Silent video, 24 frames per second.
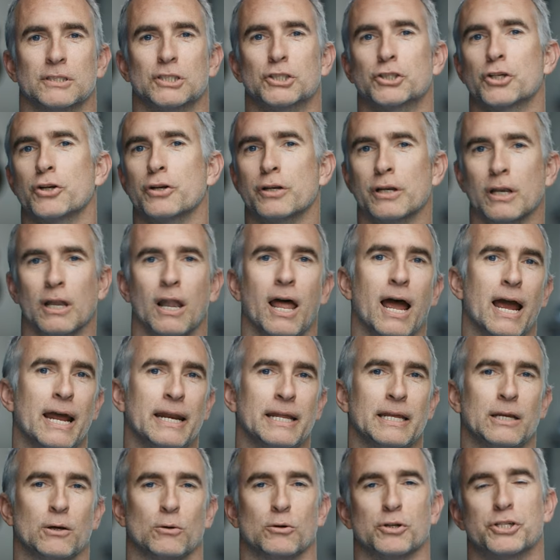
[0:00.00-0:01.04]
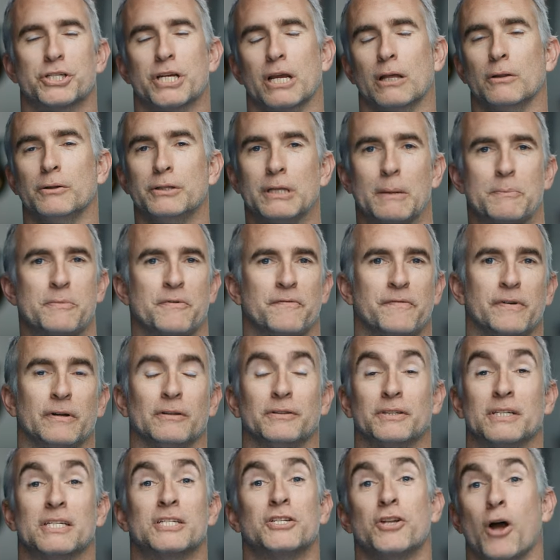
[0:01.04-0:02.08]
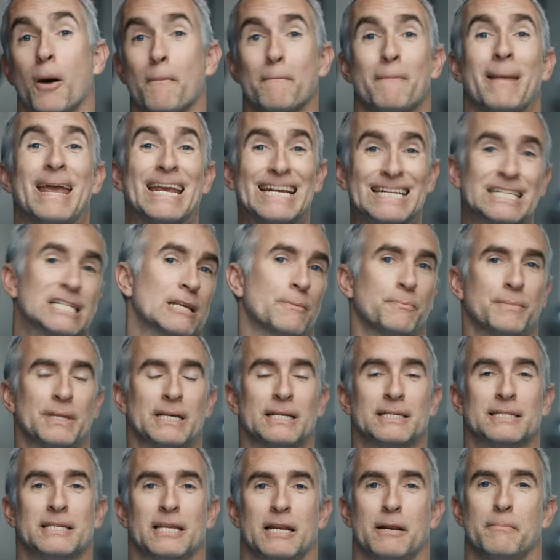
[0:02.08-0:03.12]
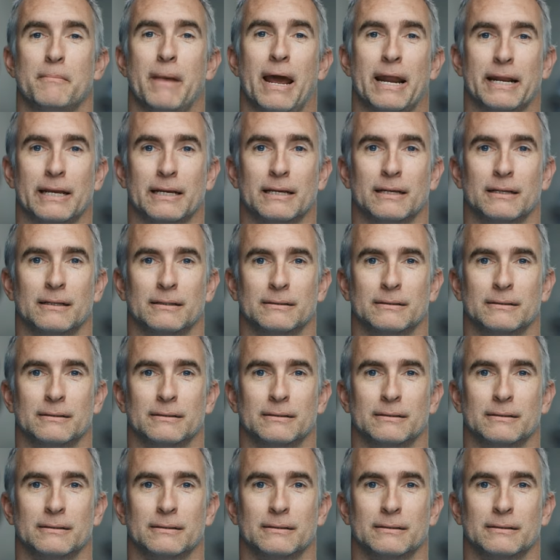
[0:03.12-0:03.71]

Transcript: Certain lighting or shallow depth of field does not make something cinematic.